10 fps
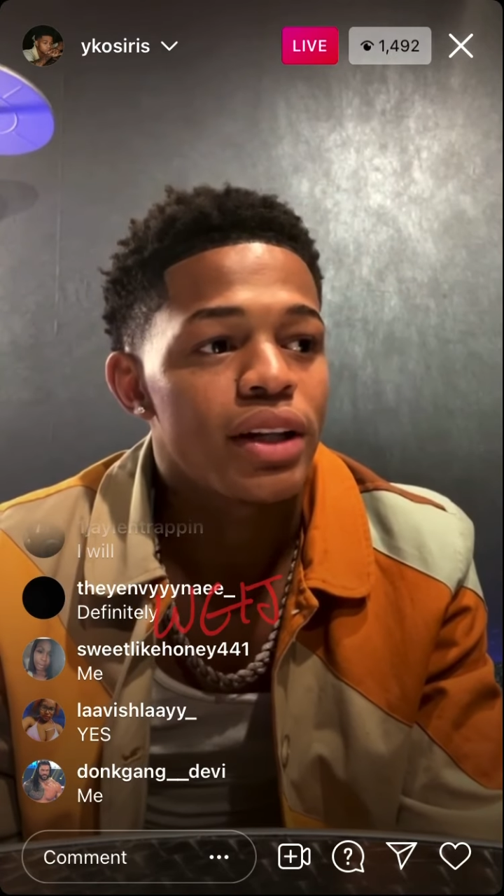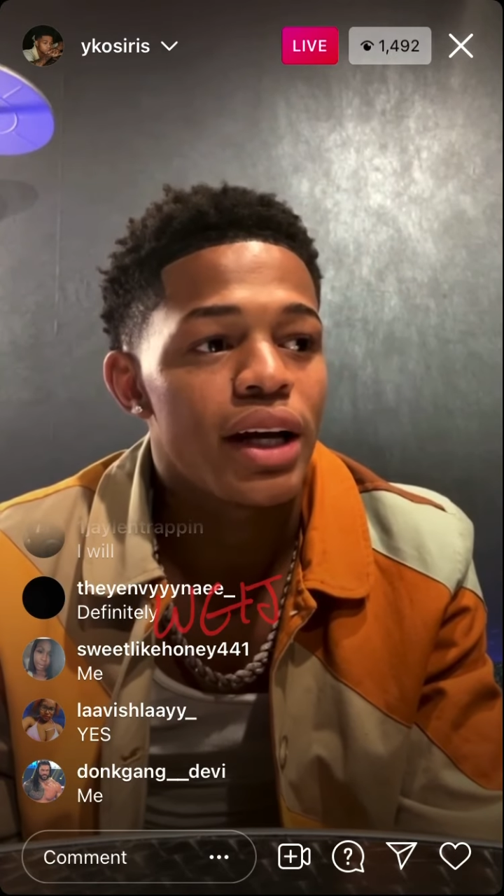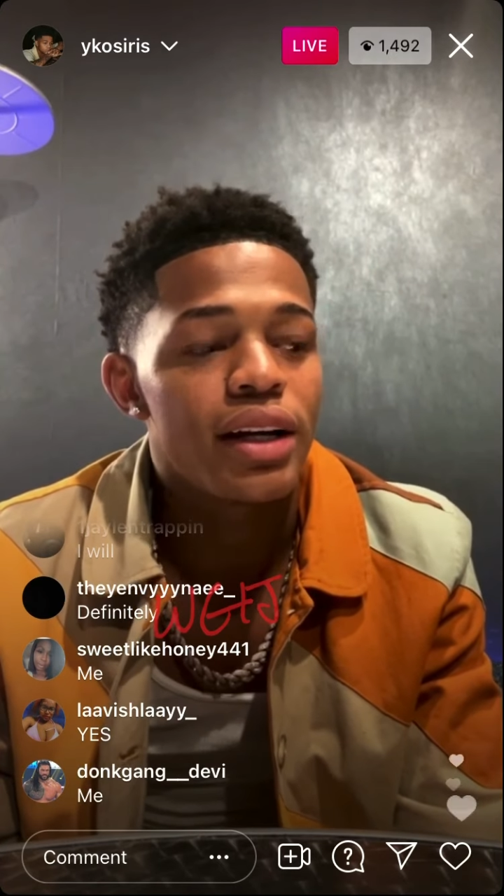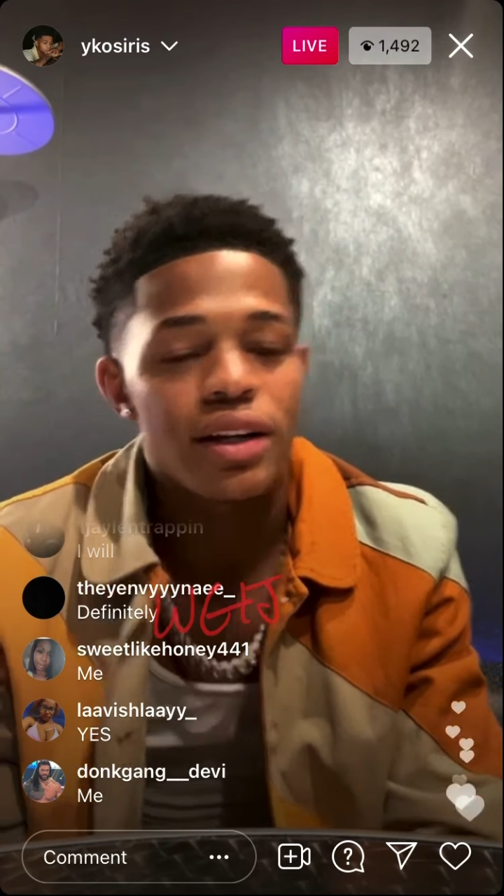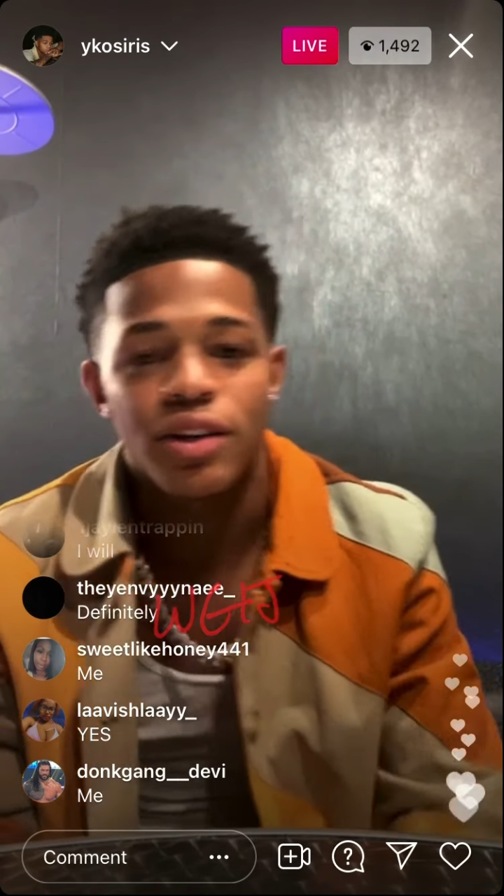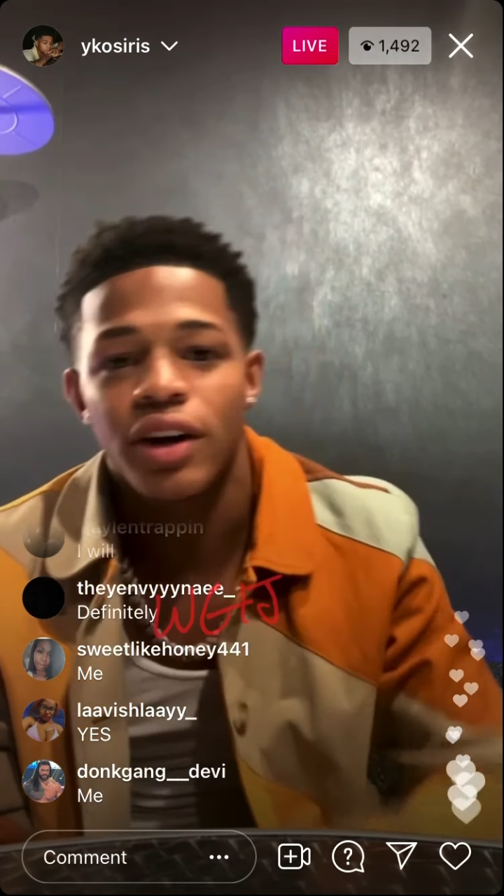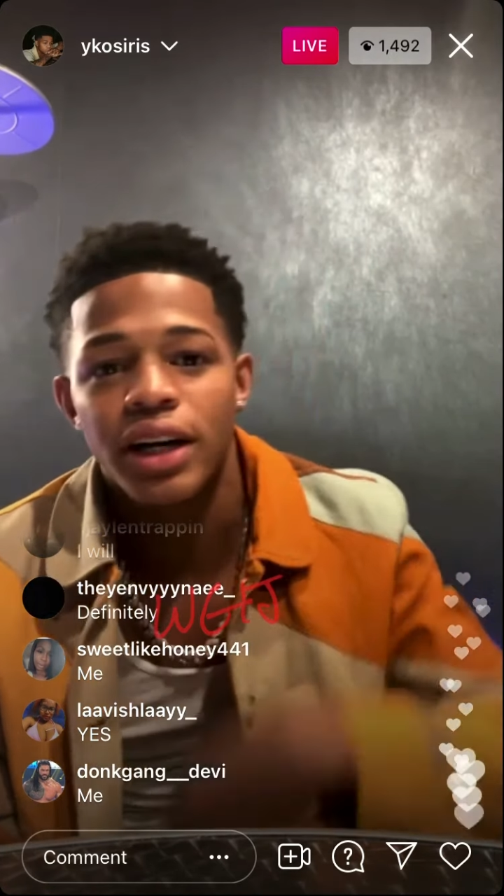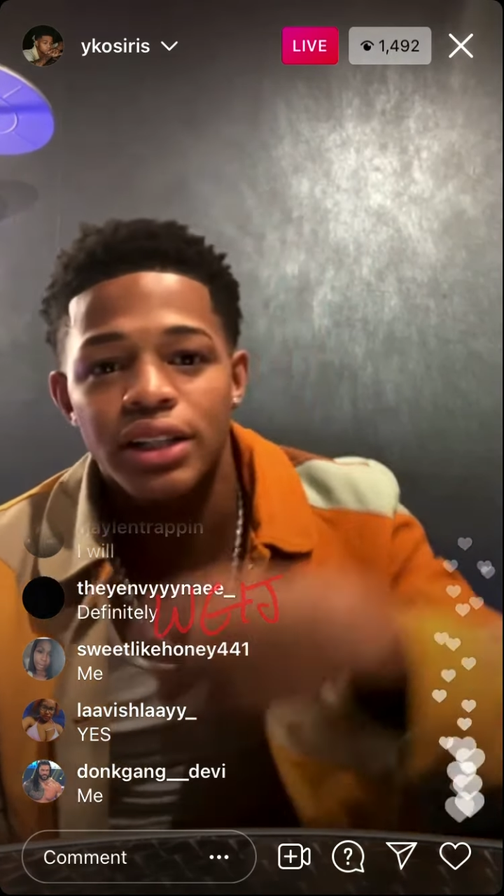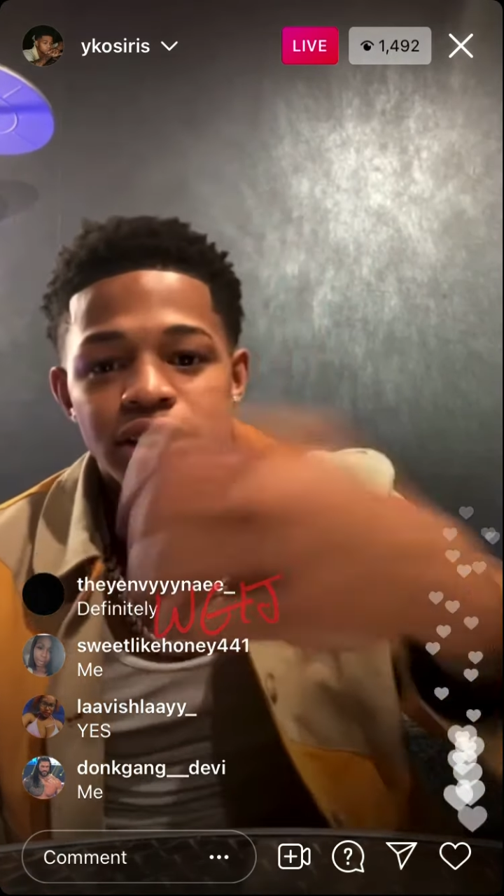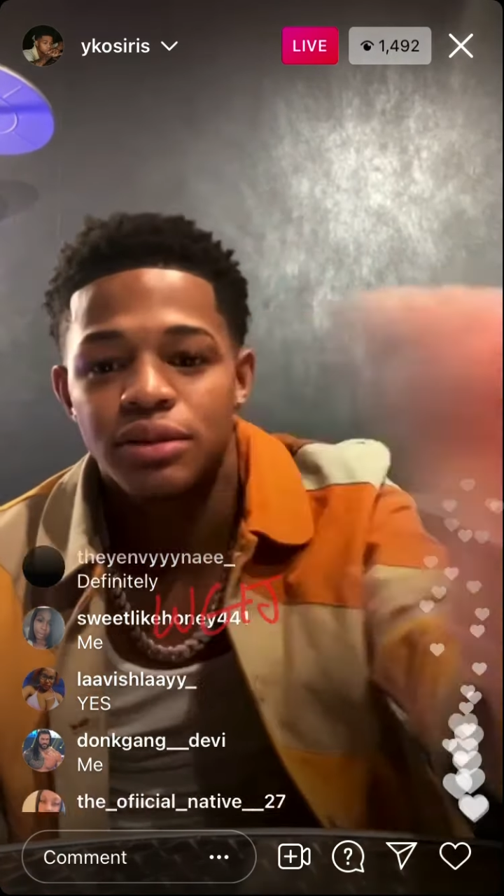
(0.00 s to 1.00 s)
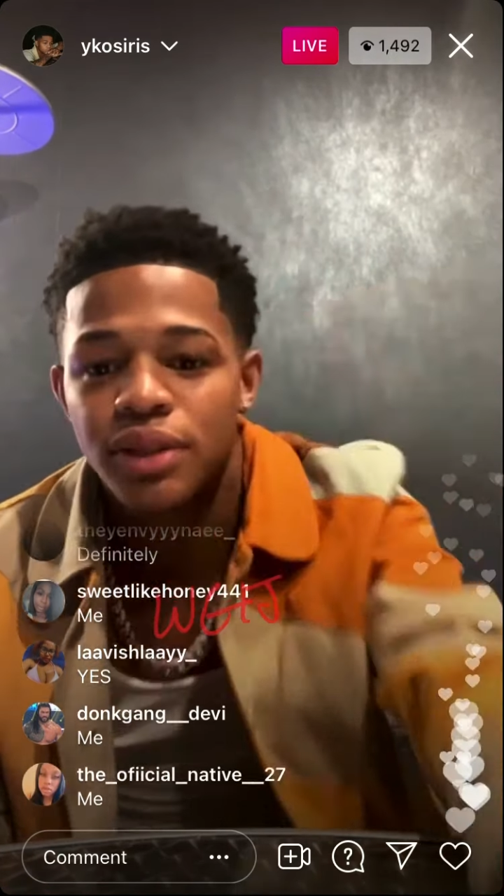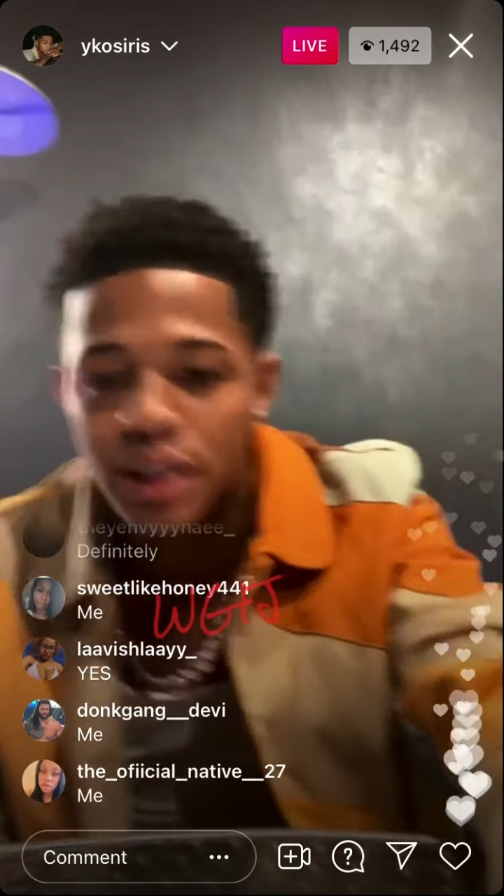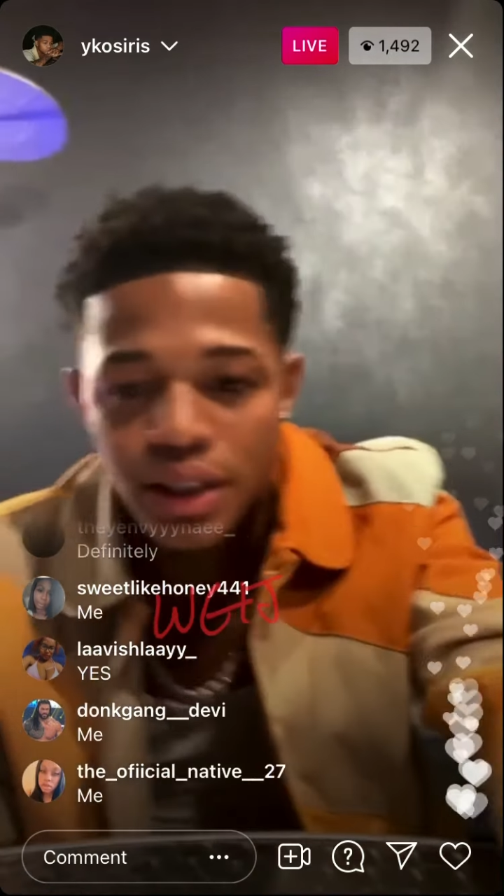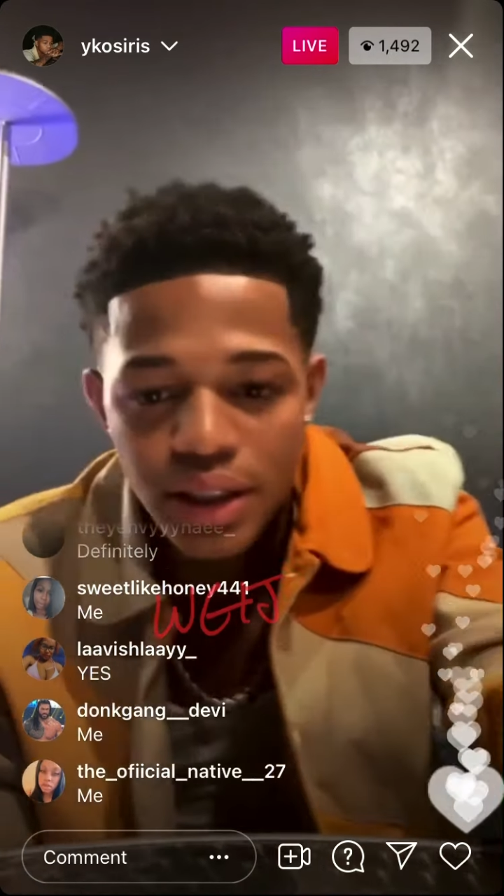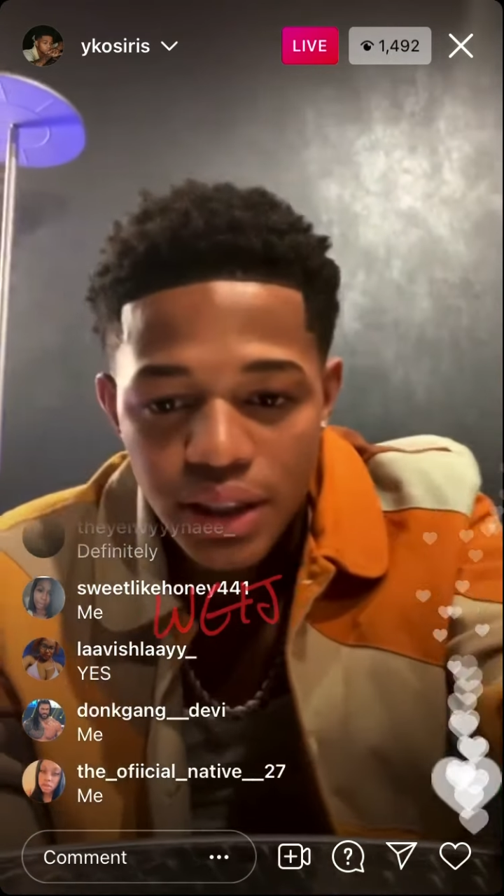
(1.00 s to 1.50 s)
Like crazy,
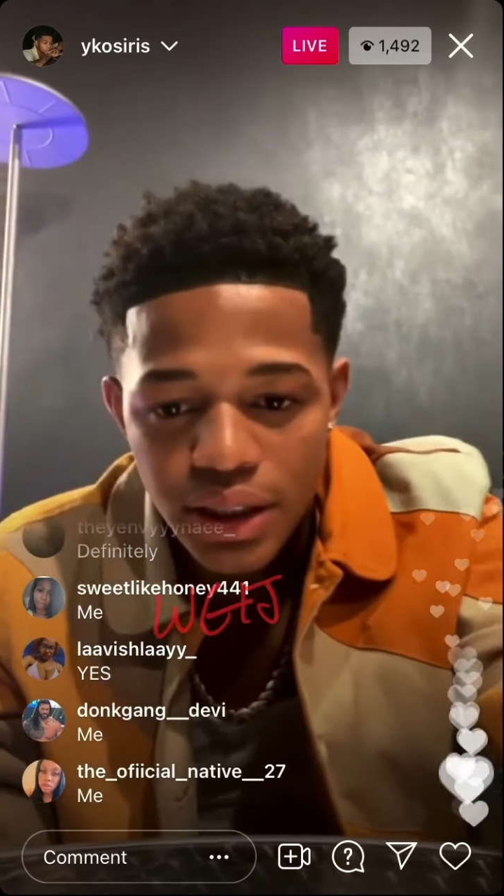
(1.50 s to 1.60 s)
man.